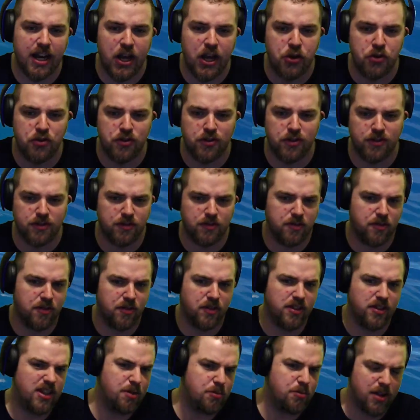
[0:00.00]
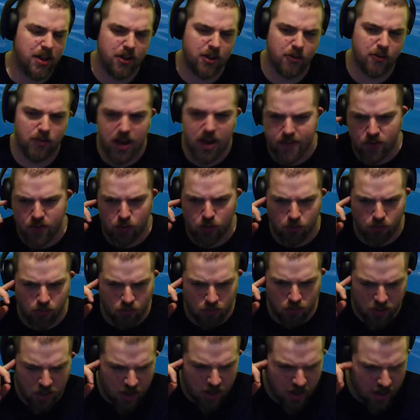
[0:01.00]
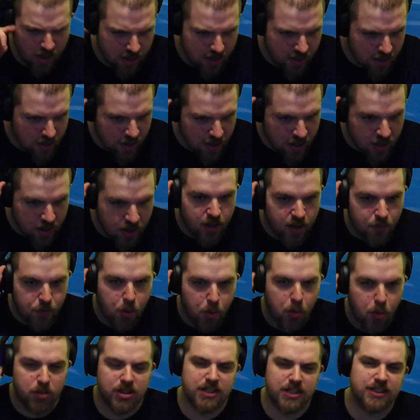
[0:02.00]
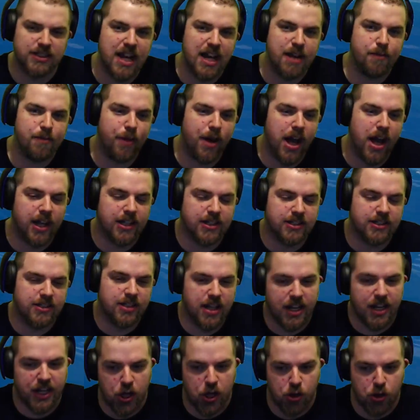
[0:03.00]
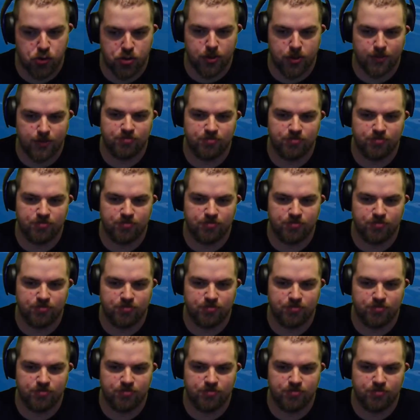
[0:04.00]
ocean simulator, whatever. Pretty much a sandbox in the ocean.